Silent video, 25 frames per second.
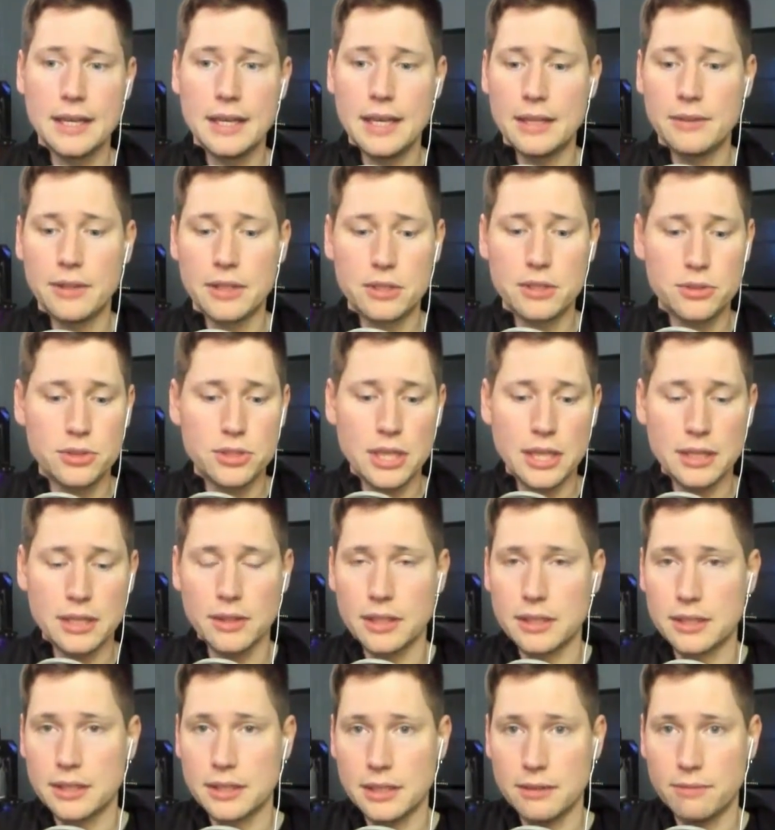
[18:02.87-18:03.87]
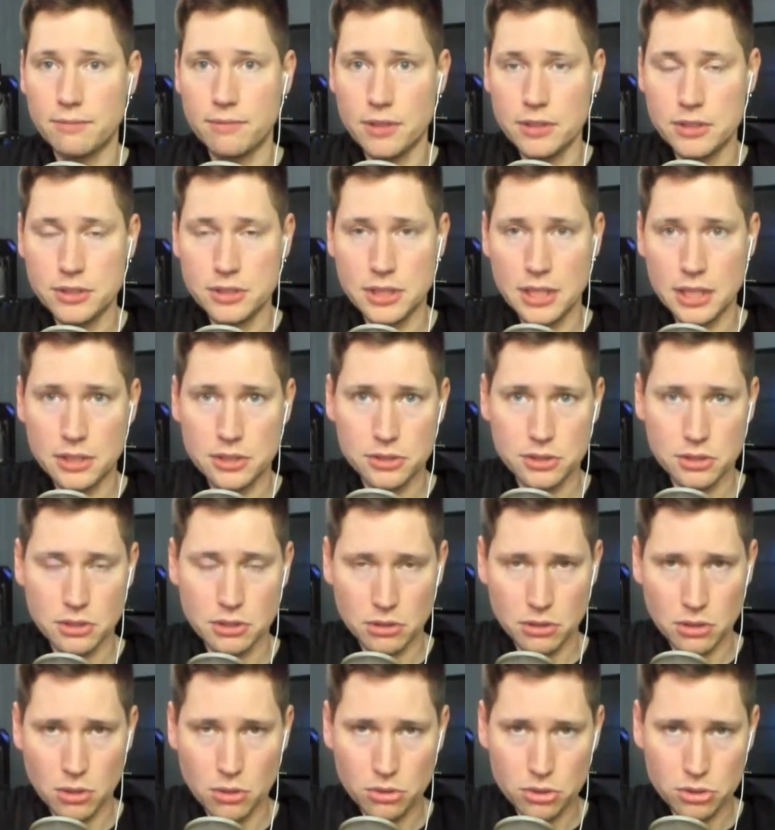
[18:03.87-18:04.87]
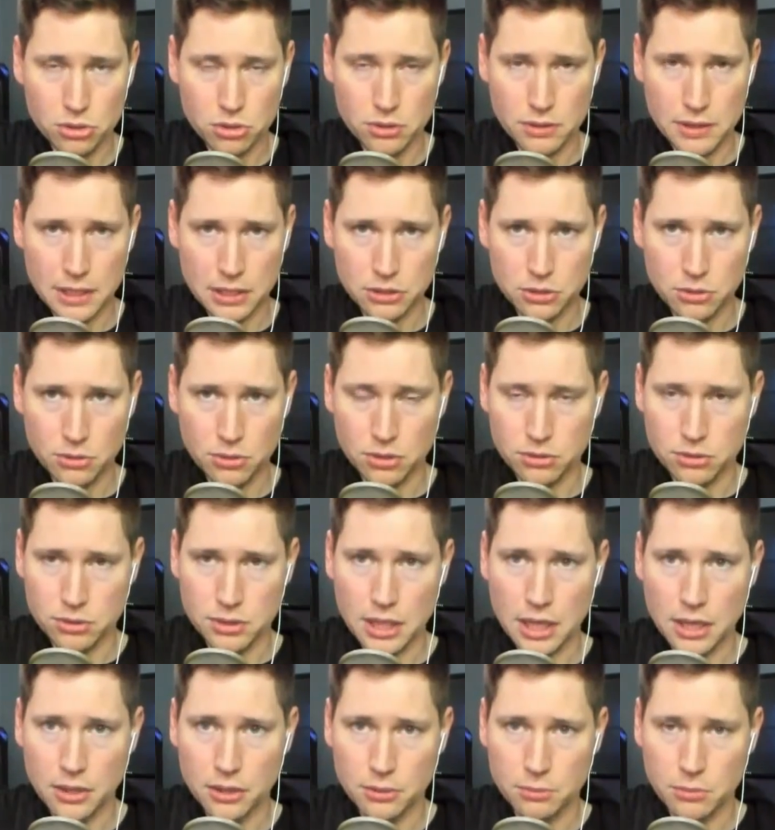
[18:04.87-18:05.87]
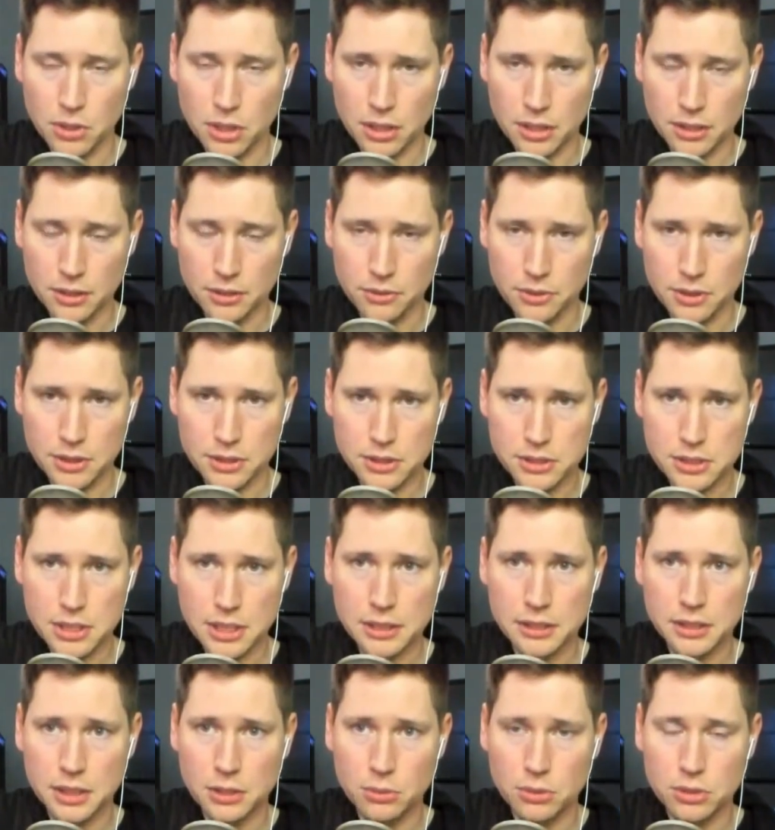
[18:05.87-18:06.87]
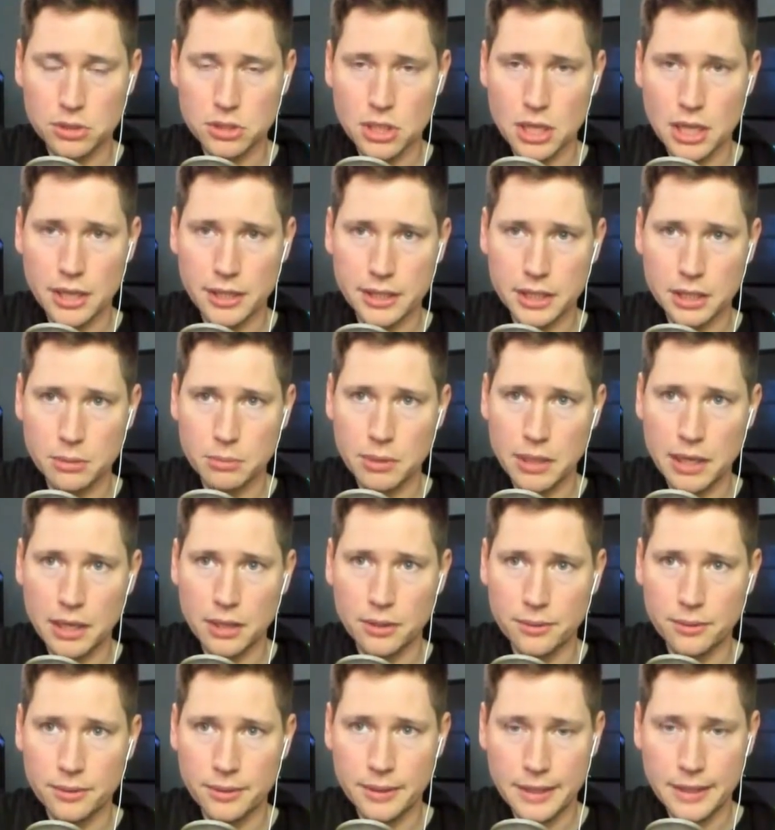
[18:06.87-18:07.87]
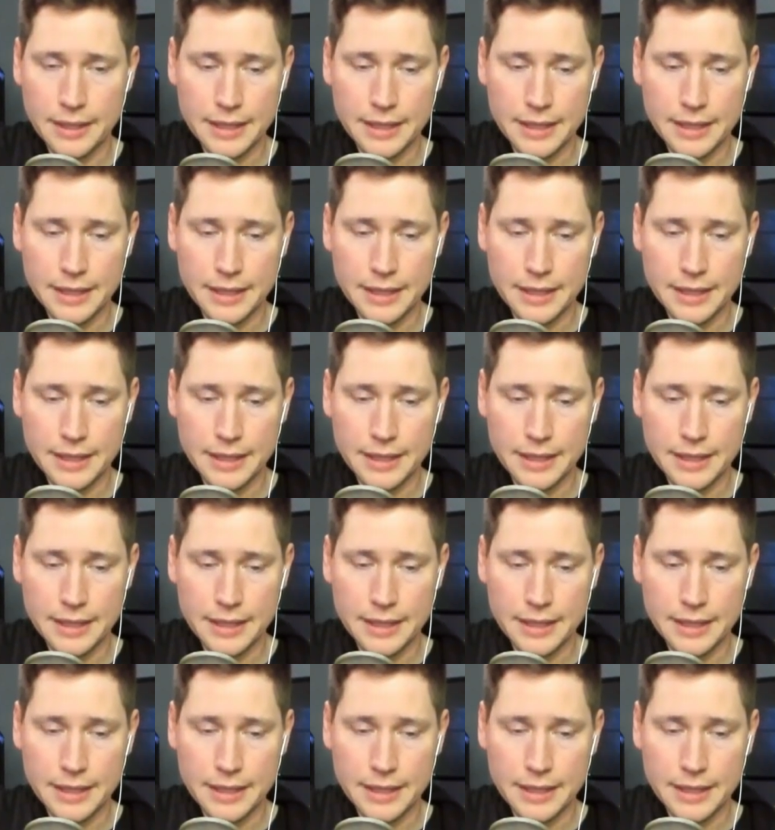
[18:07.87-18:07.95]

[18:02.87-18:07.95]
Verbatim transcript: And like you said, like if this gets closer to that $200 mark, then suddenly we're talking about,